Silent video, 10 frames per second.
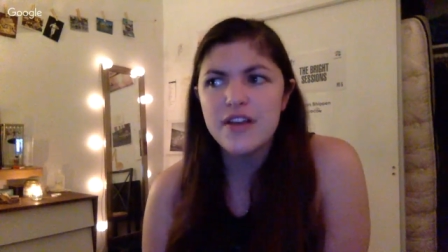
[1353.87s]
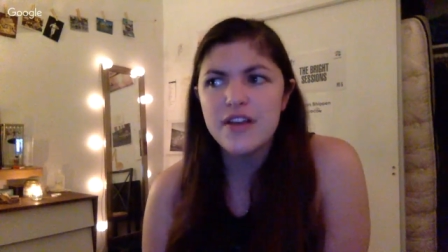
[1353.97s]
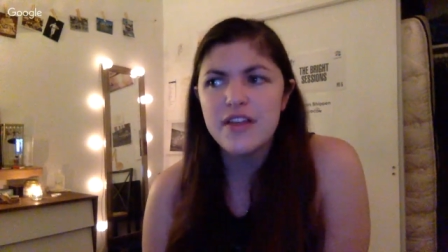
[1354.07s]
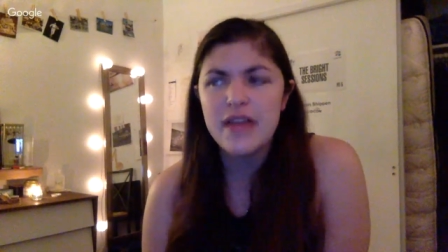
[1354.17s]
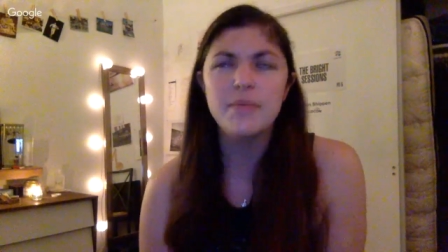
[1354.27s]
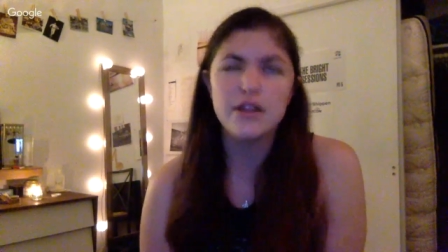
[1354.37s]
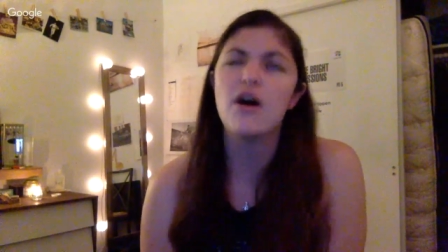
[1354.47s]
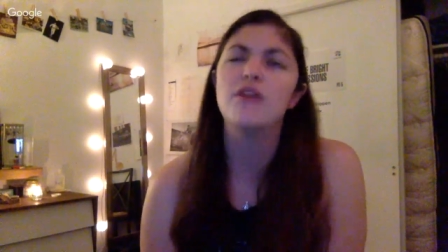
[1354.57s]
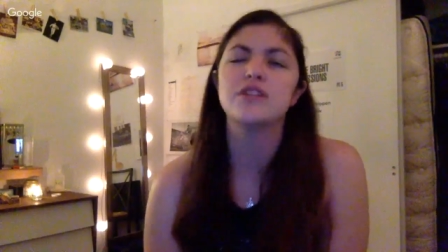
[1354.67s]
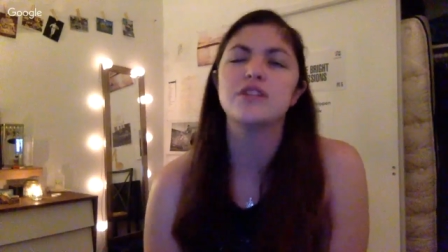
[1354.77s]
him being
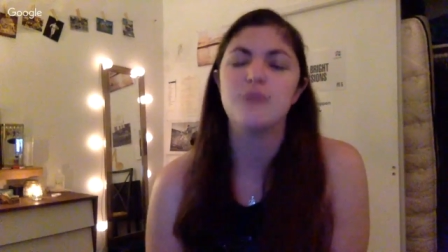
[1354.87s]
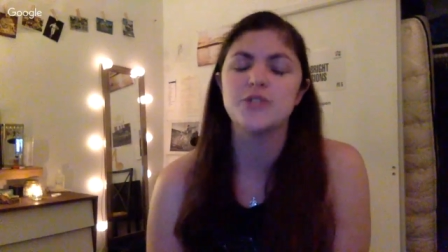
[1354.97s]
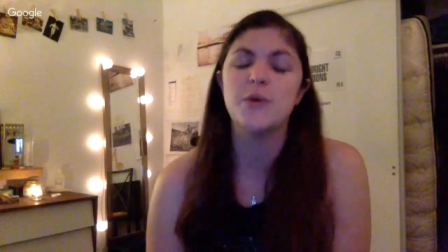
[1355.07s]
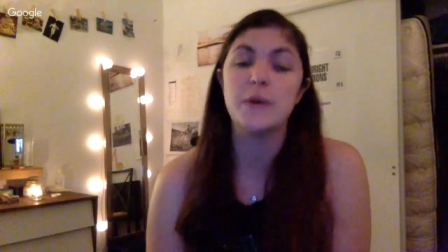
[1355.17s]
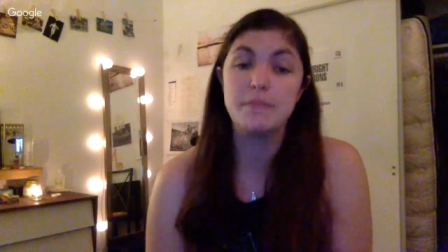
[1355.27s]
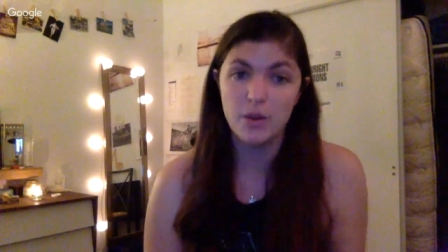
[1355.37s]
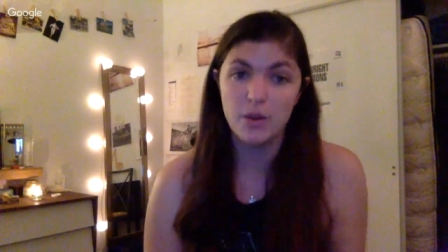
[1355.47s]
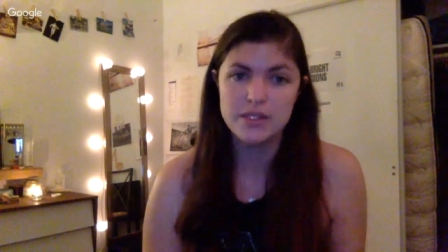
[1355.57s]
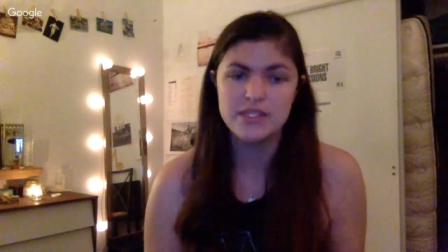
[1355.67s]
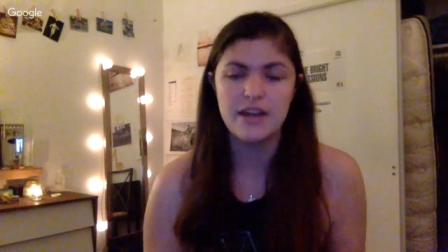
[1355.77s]
involved in rescuing Mark
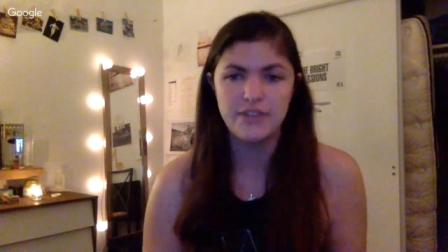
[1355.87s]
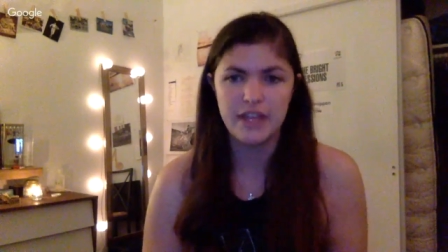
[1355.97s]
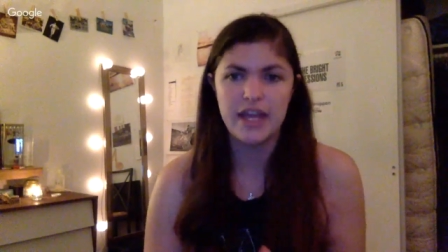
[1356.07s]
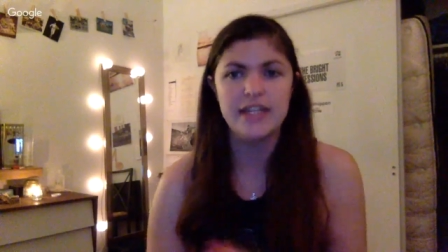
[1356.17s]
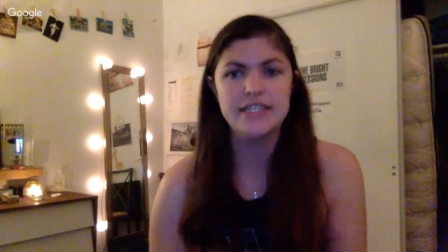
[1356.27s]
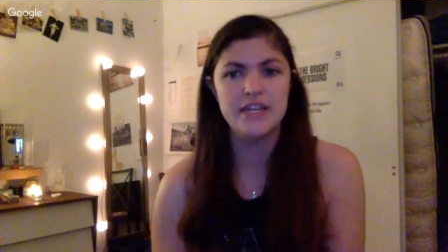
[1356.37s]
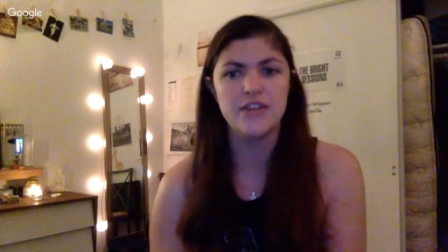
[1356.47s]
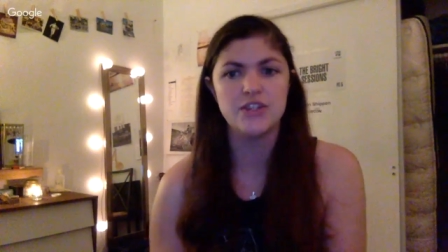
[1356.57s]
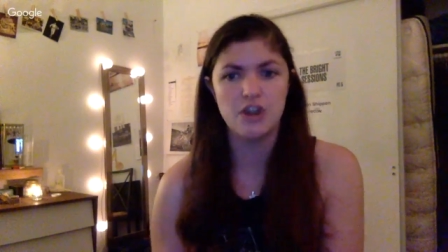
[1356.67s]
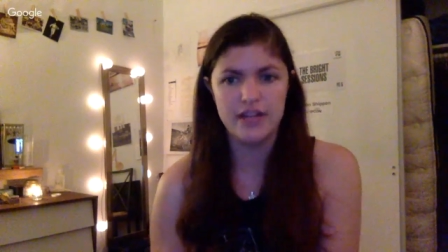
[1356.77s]
was definitely an idea that
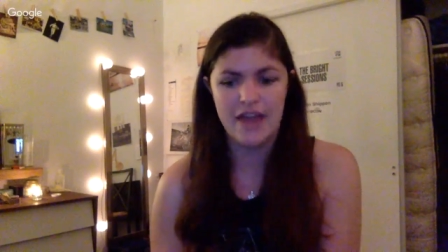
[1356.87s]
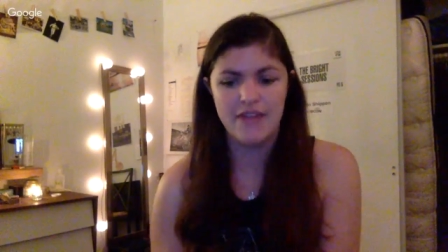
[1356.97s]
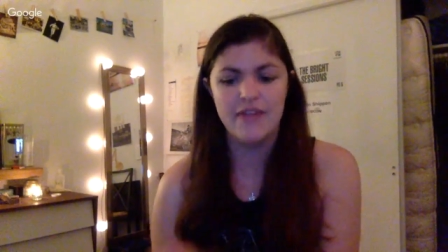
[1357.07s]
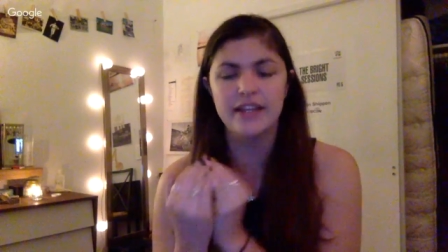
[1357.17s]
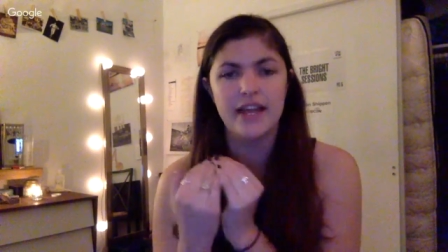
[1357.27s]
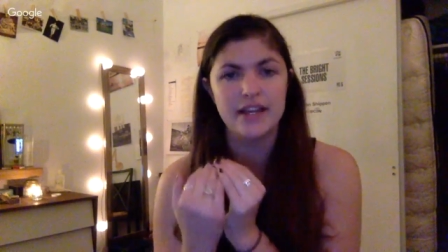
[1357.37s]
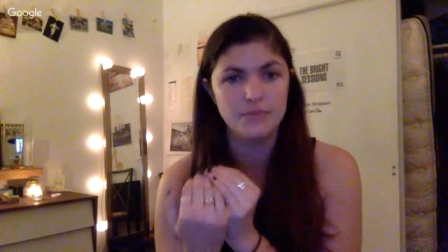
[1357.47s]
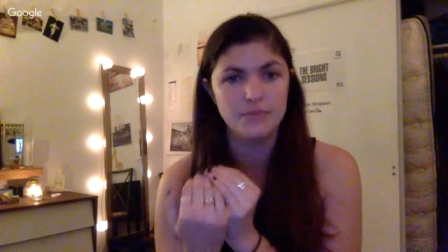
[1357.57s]
Charlie had that he like